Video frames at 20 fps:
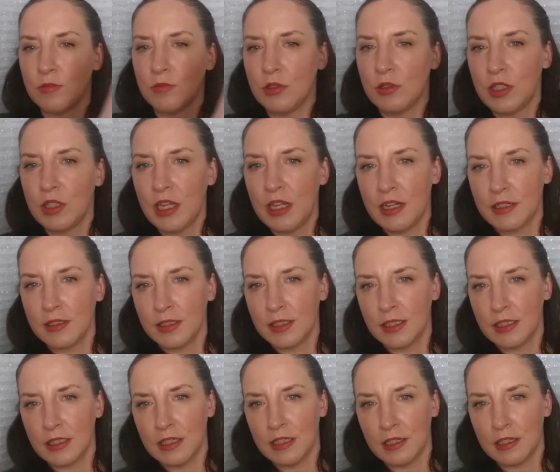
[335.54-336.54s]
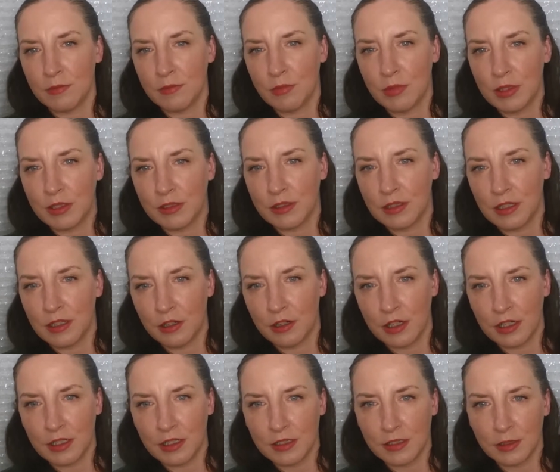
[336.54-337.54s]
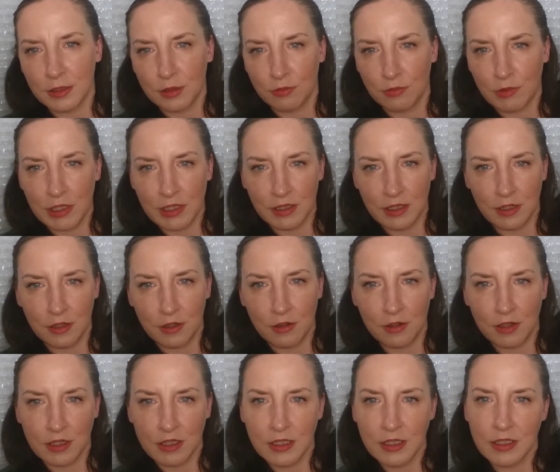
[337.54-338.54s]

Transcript: You can't see it, but there it is right there.